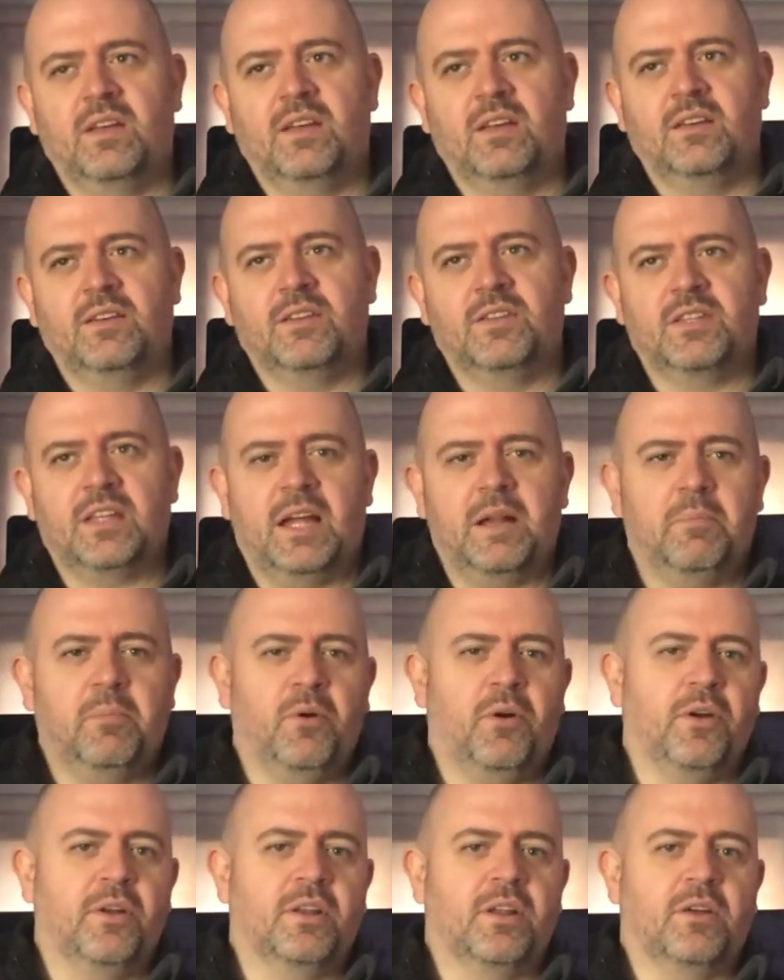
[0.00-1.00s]
You start
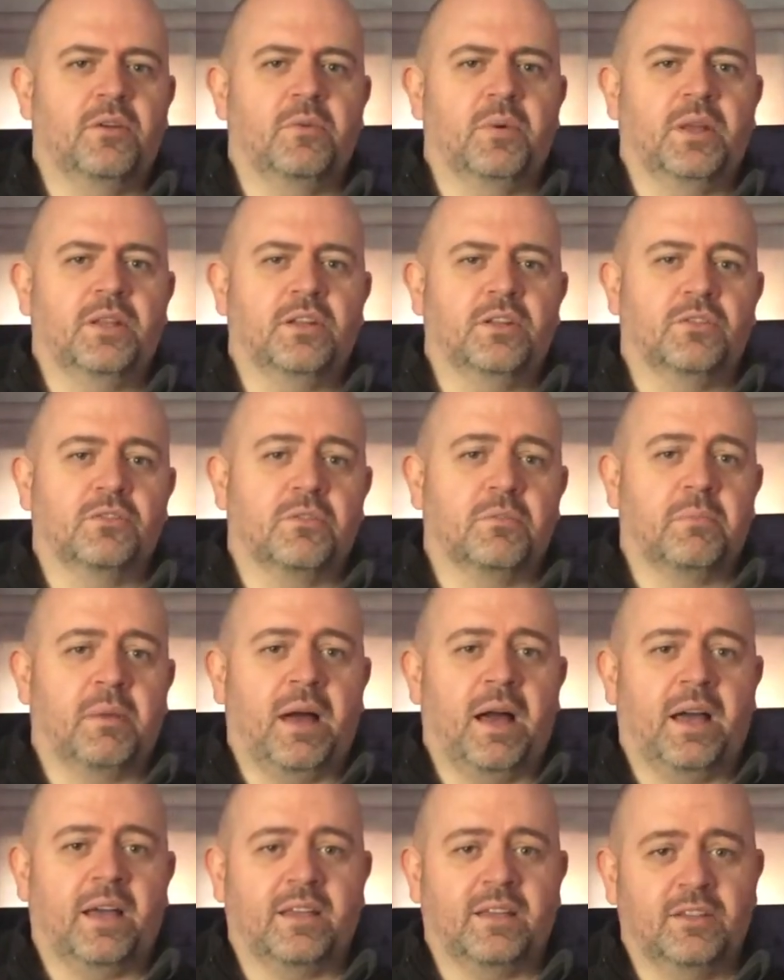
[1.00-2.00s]
pointing out when you look
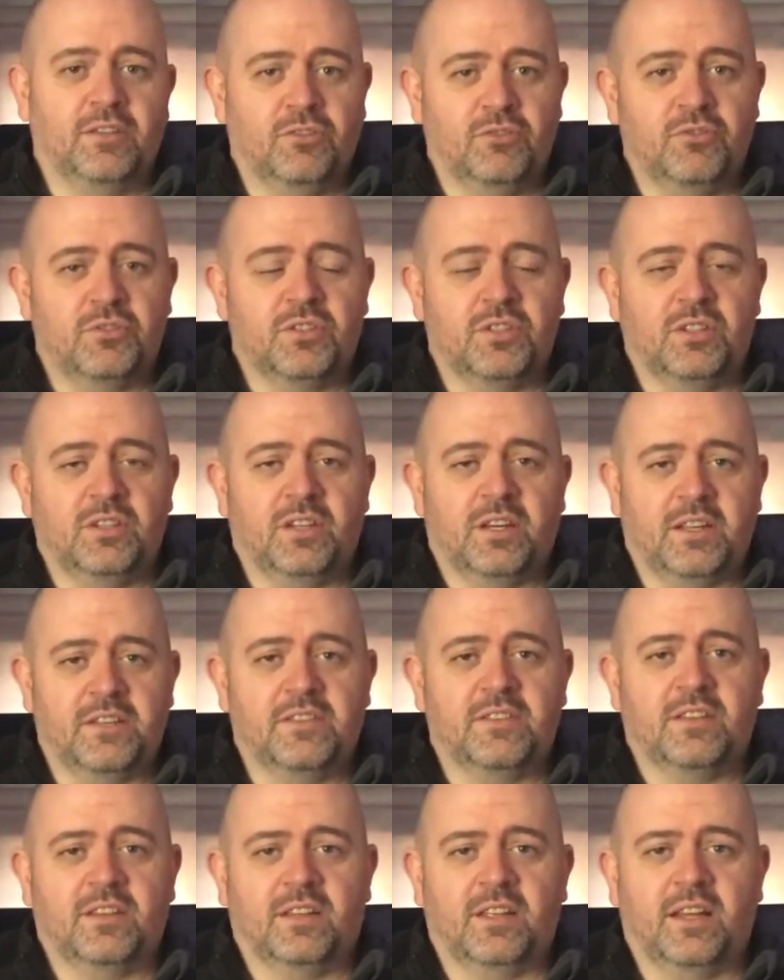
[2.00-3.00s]
back and using your
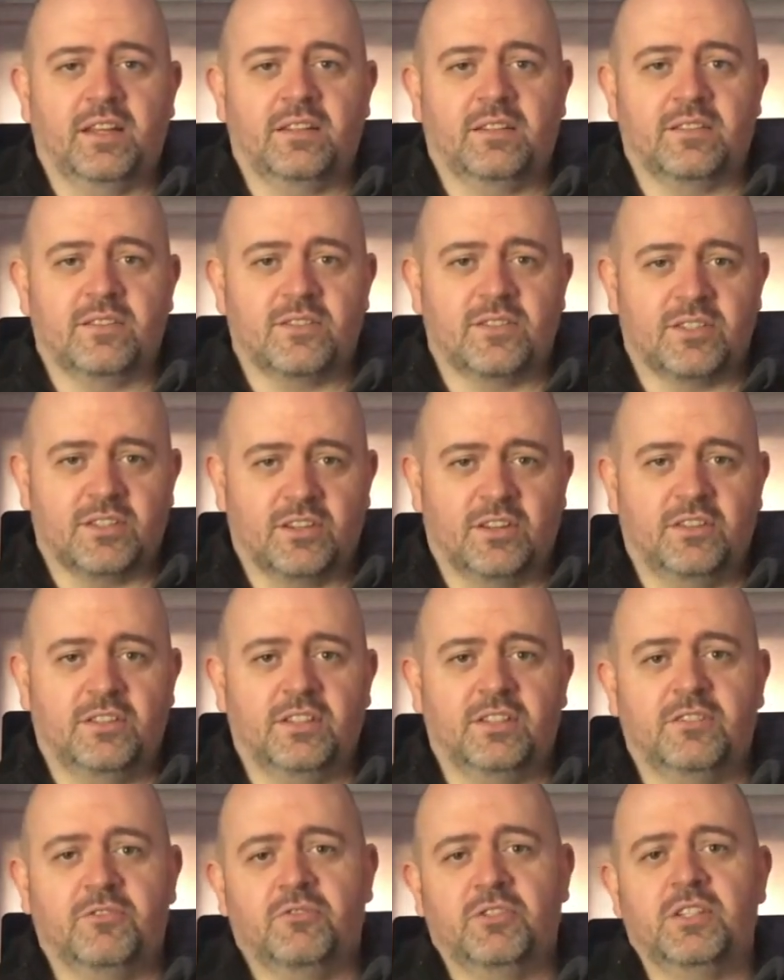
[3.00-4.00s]
intellect and
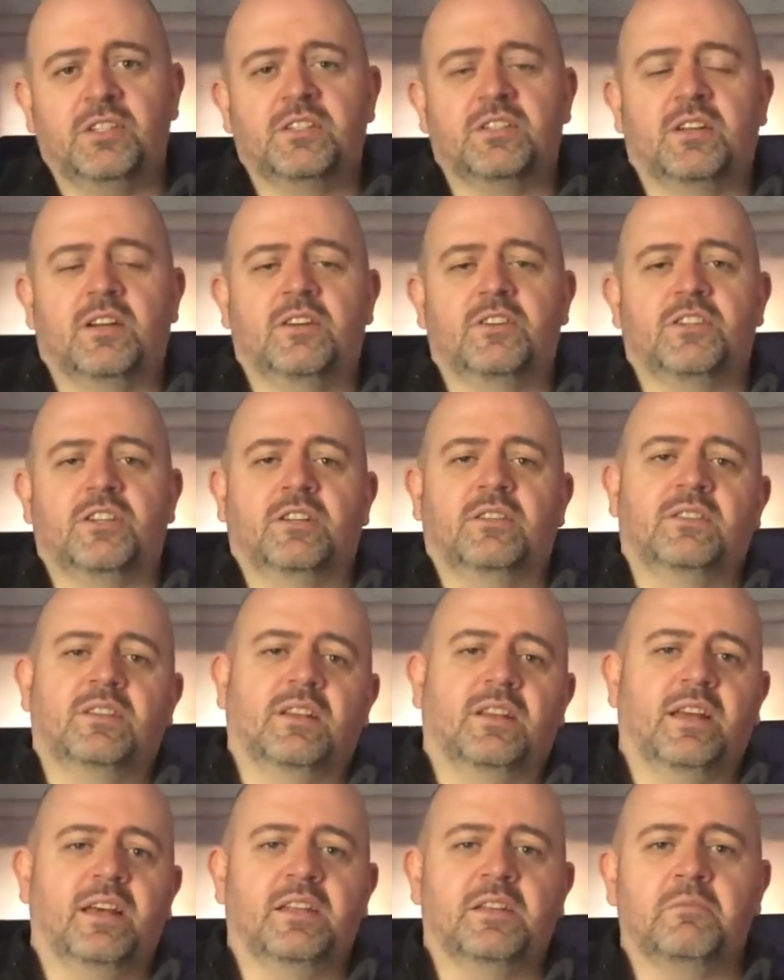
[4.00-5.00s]
studying research into
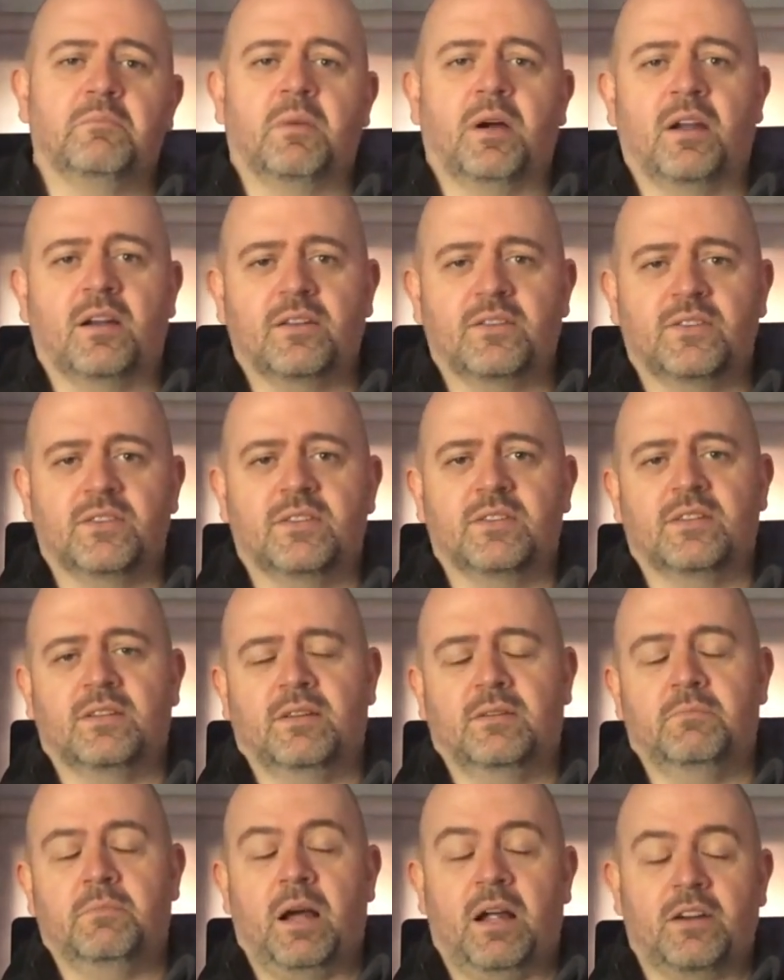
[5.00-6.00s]
Lenin
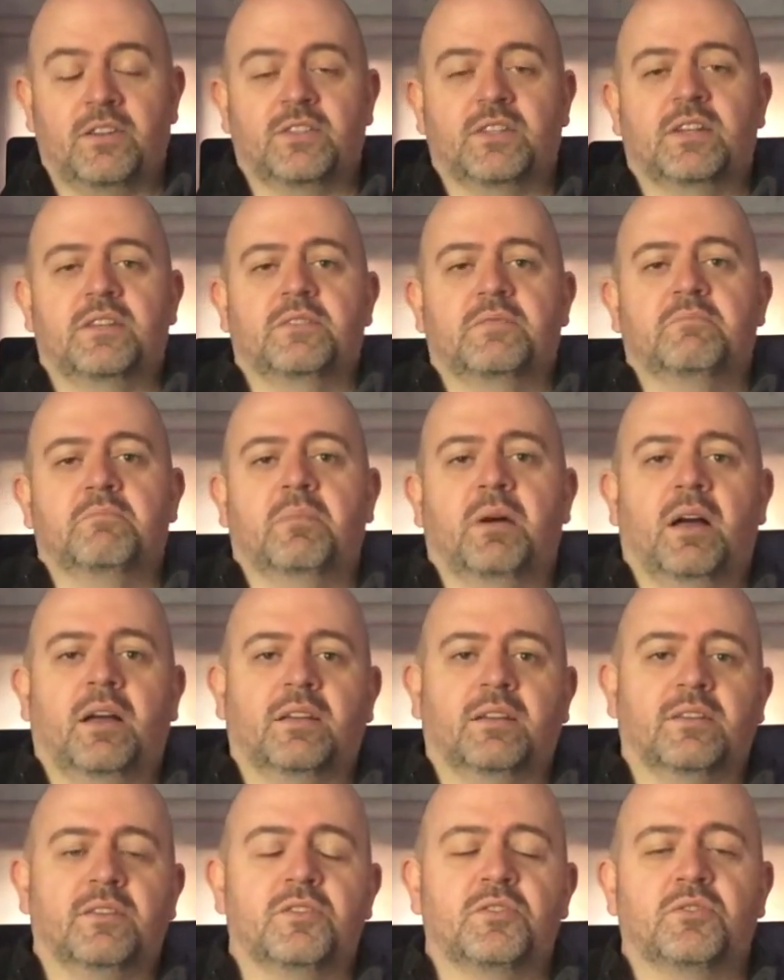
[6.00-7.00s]
Marxism back
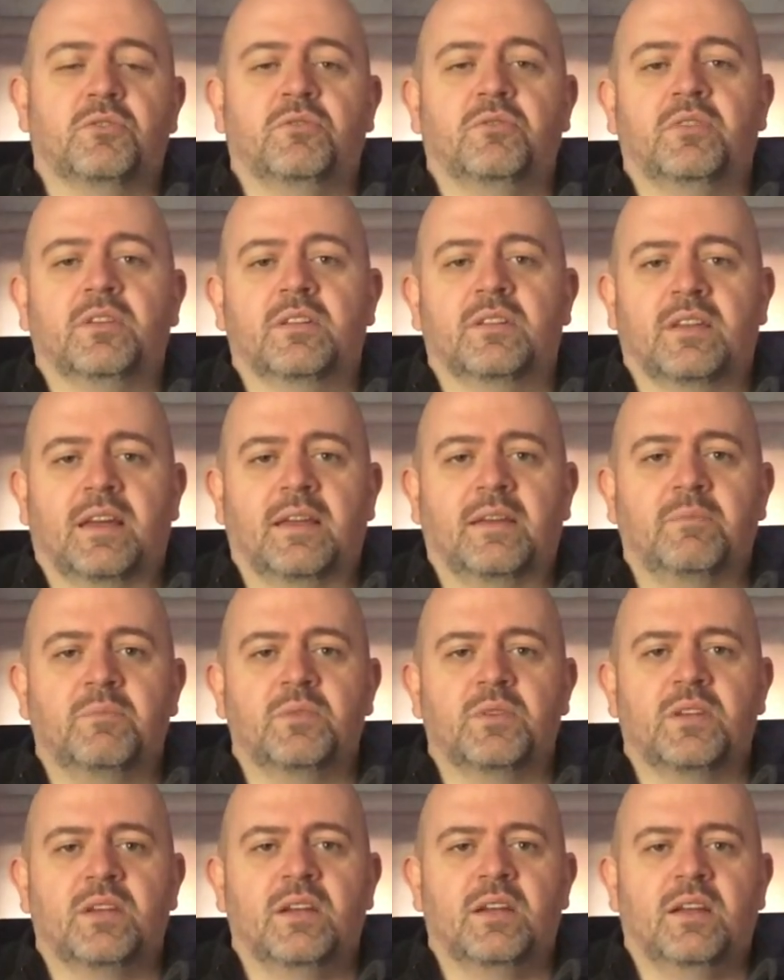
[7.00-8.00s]
in the Soviet times.
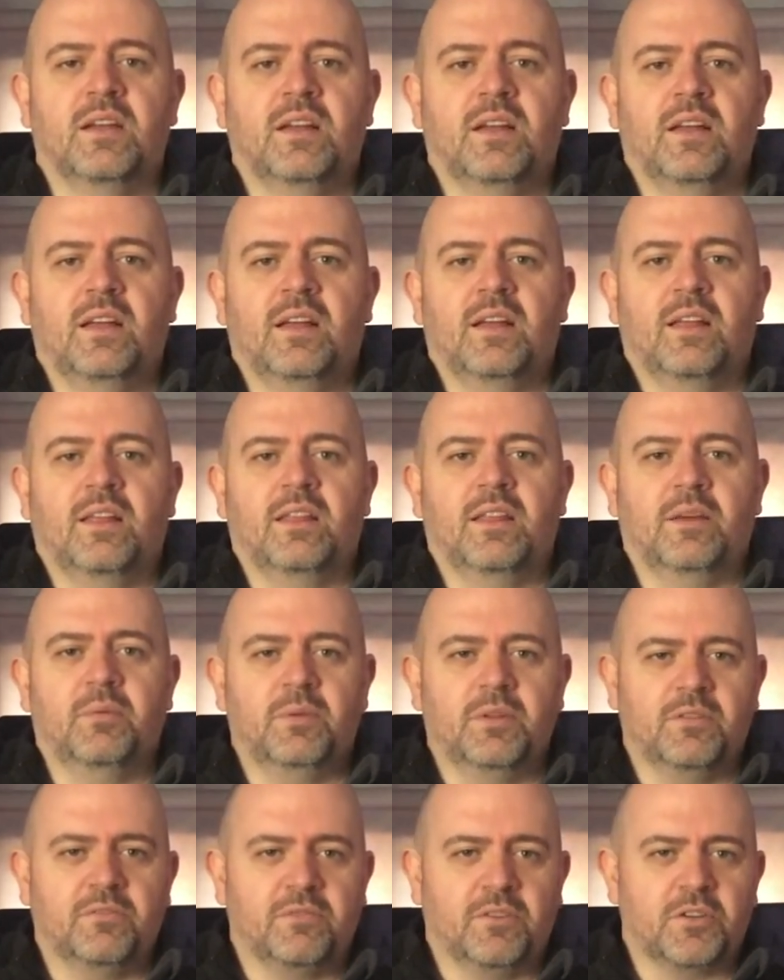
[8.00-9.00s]
They were
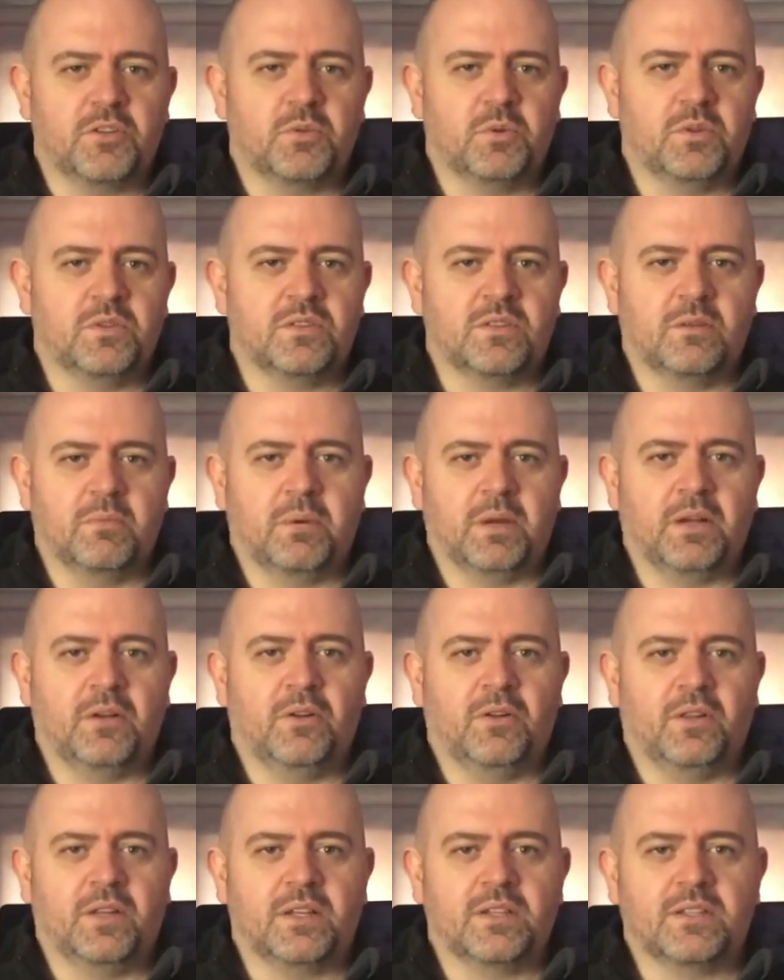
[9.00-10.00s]
the first ones to bring
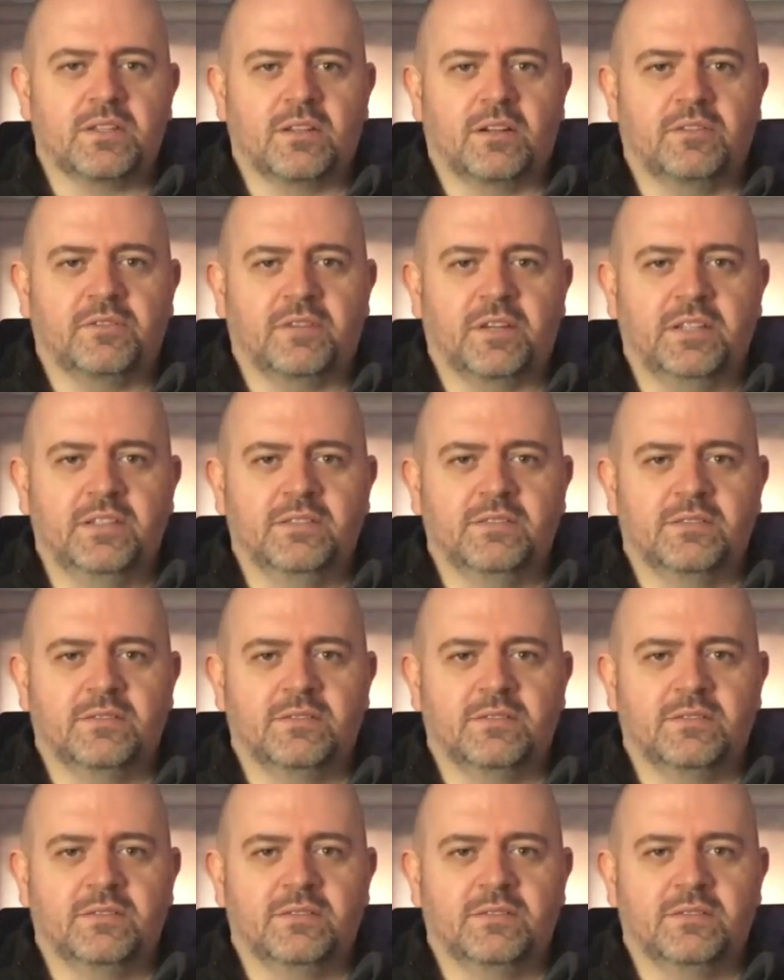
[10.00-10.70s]
all this stuff in.